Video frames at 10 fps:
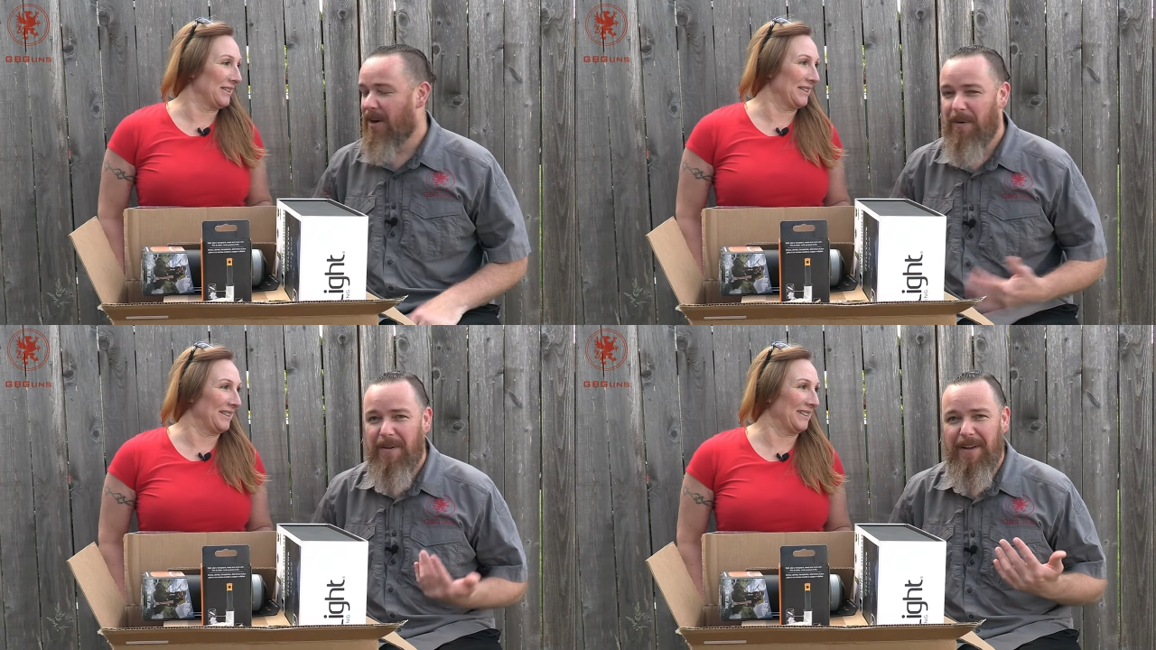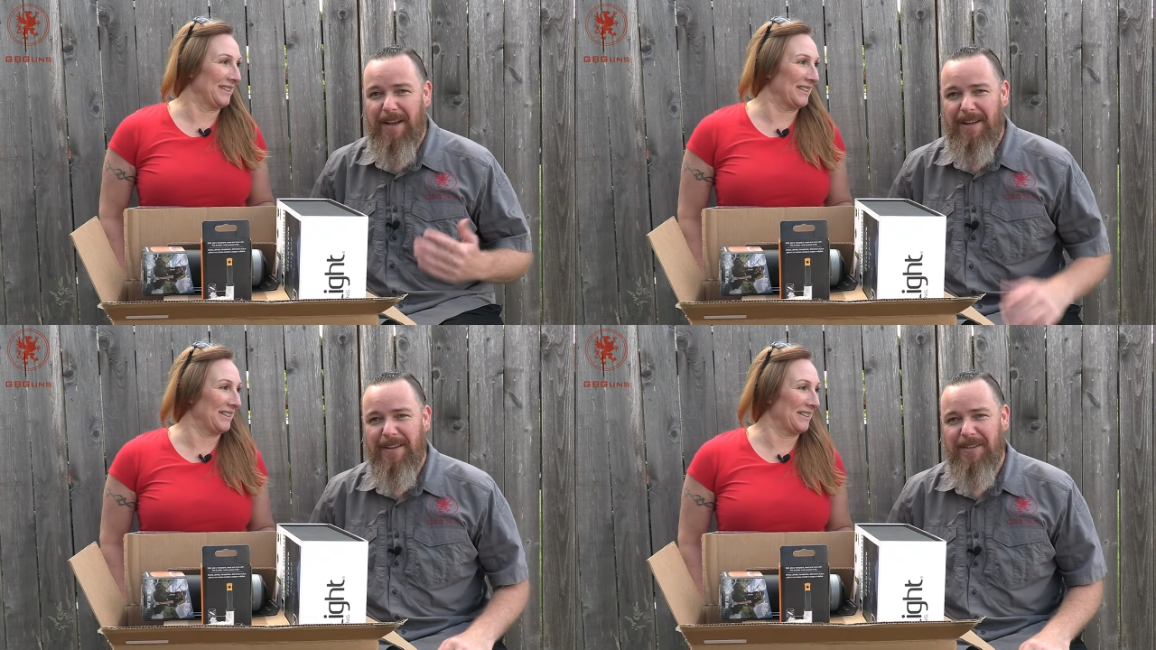Speaker 1: Sorry, we
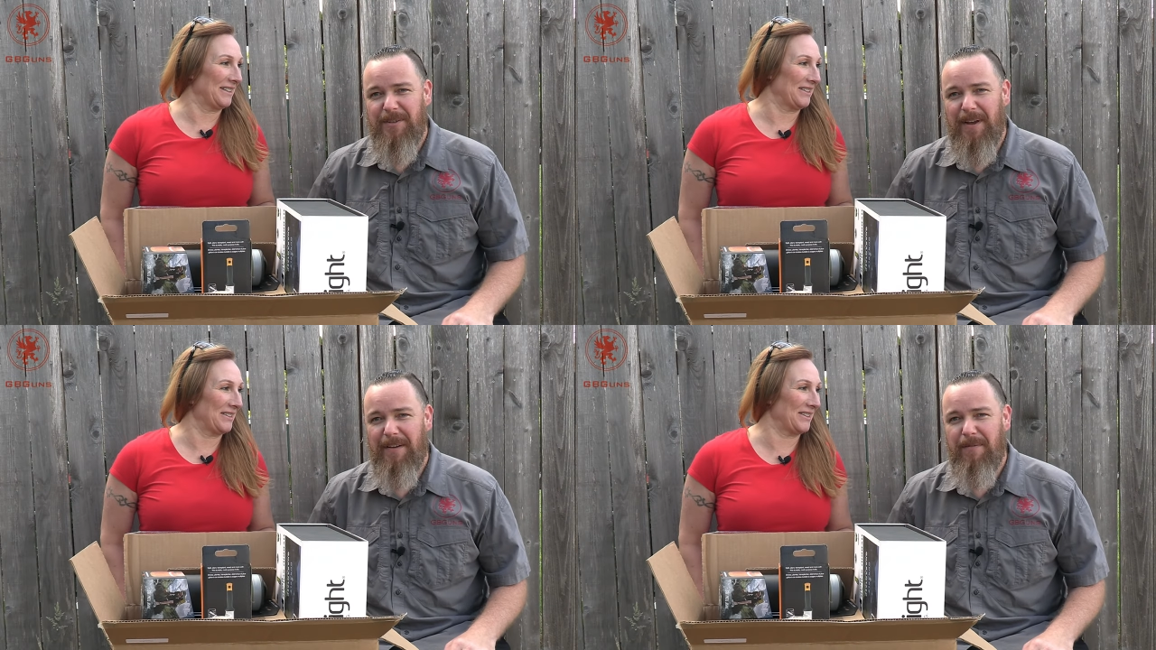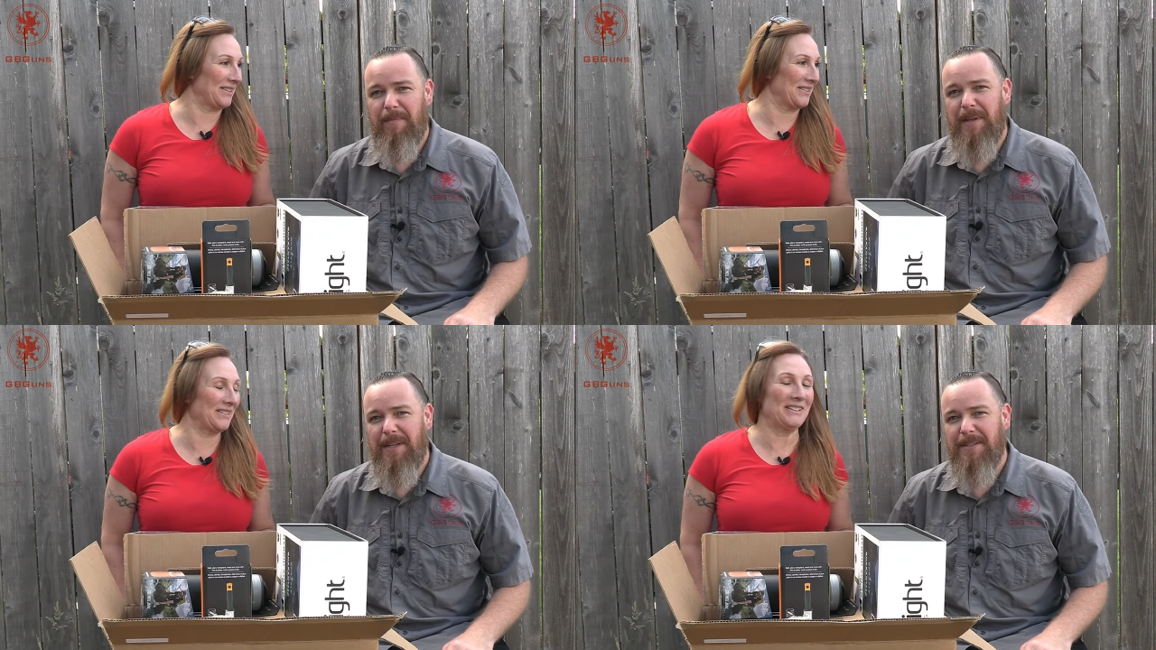uh, do
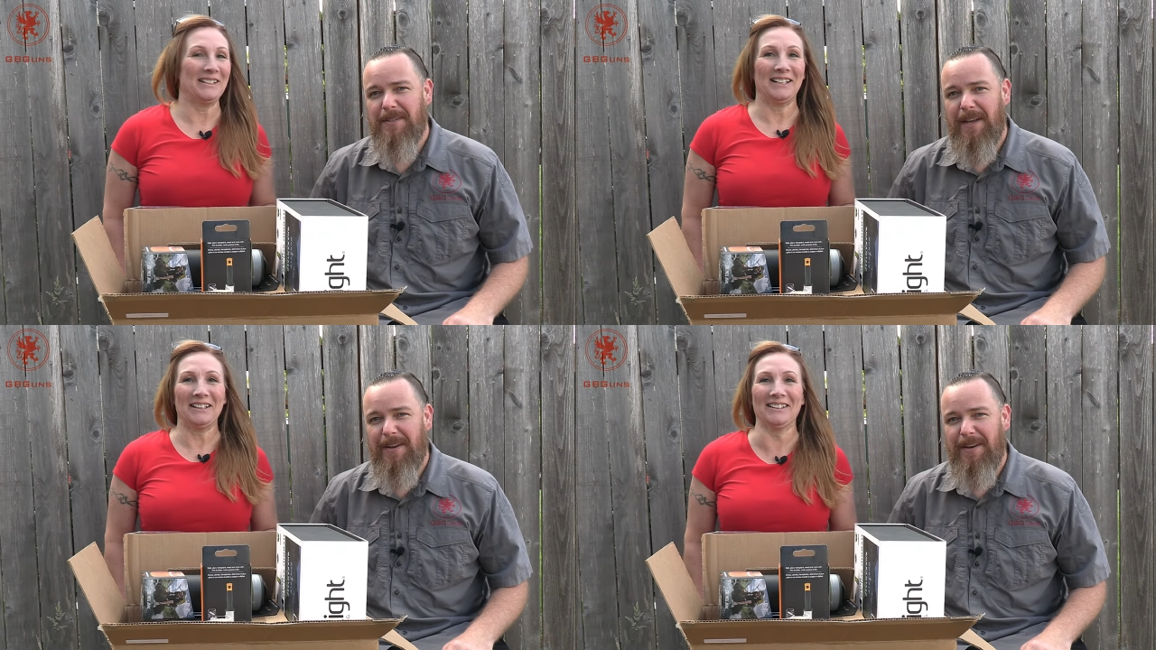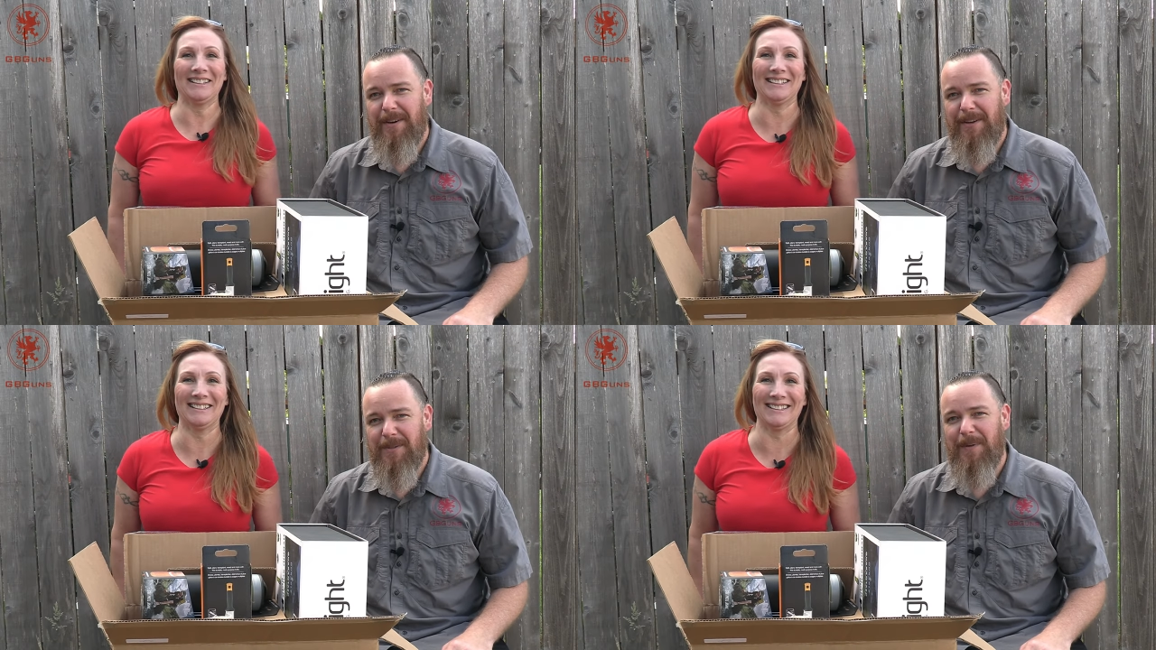have bees out
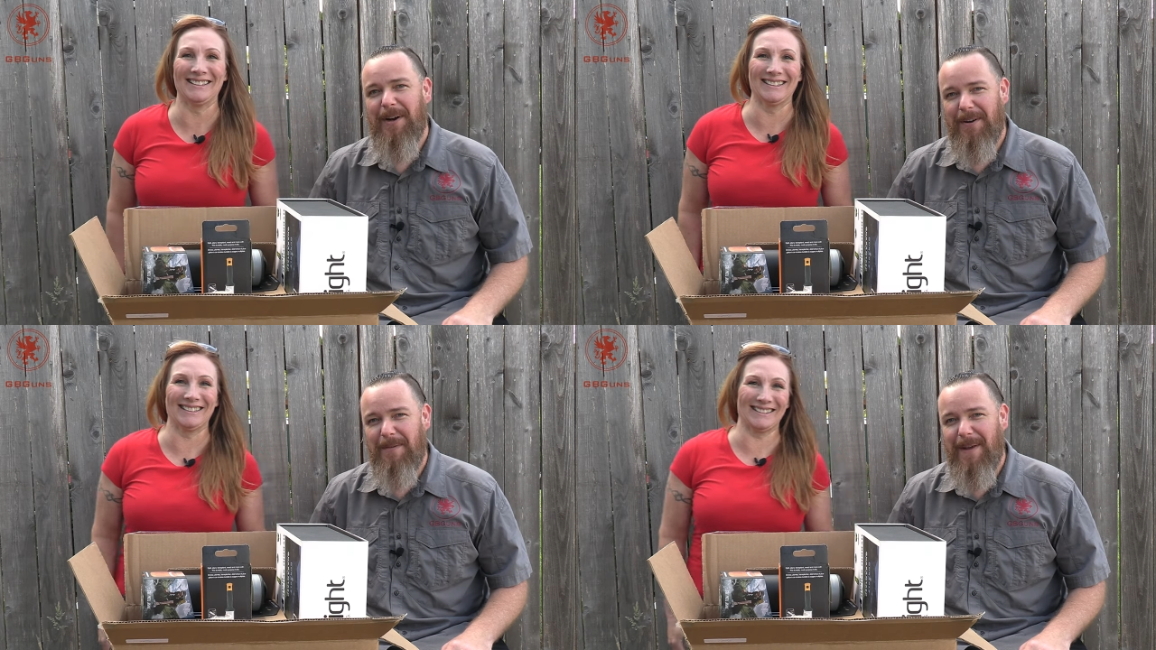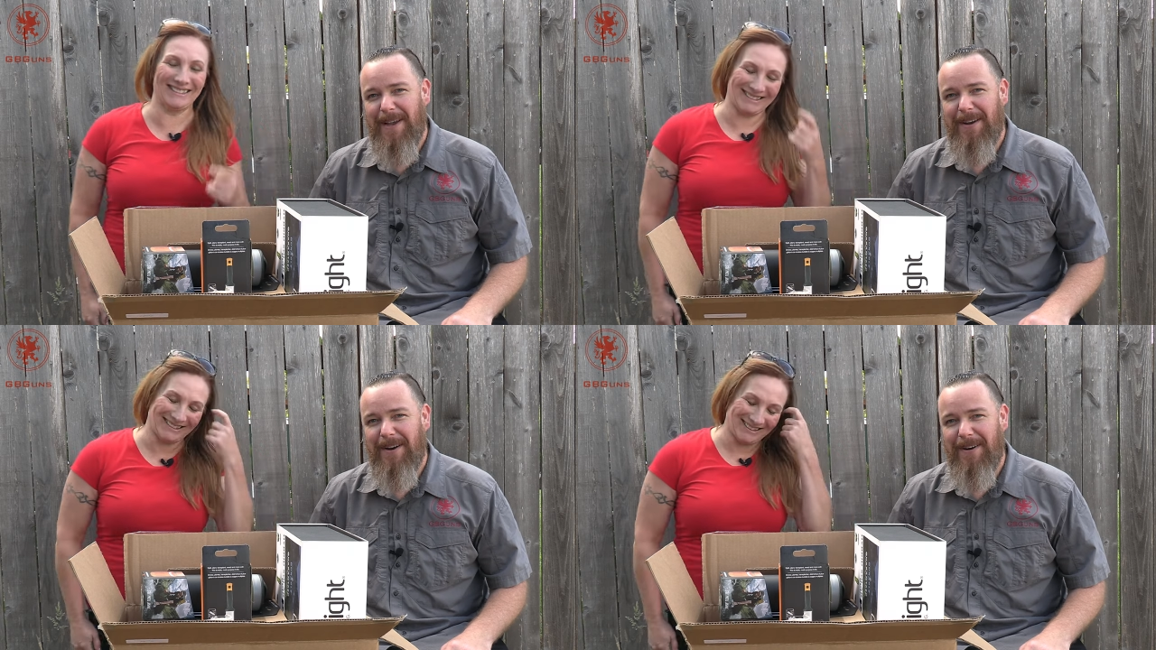here because we are in the
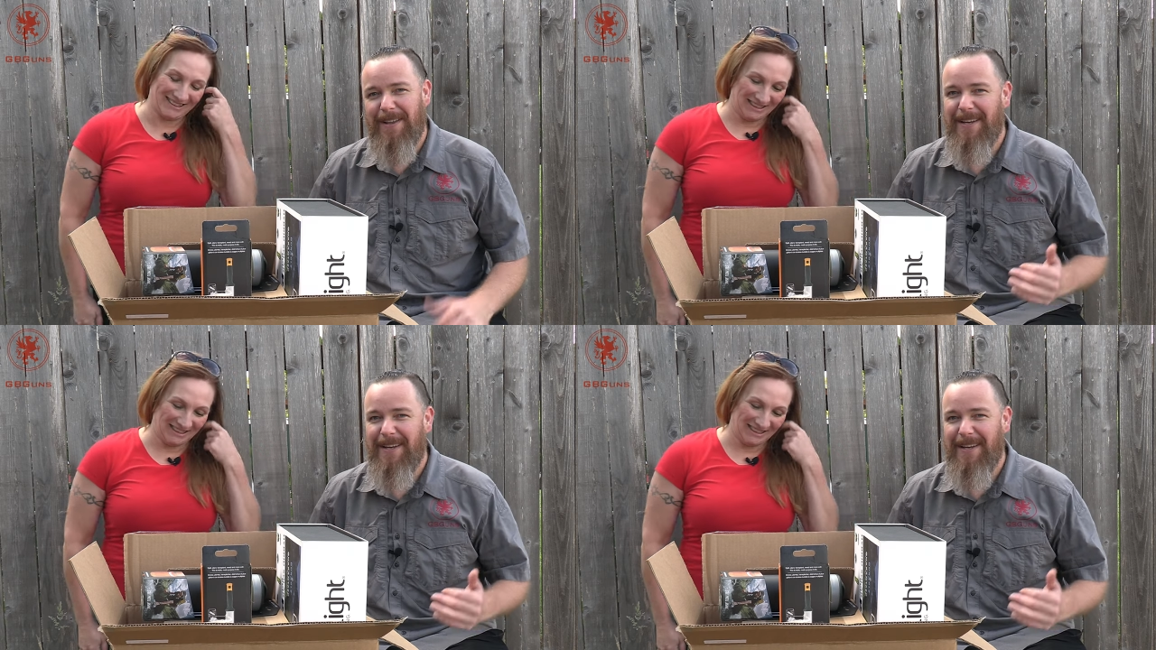backyard,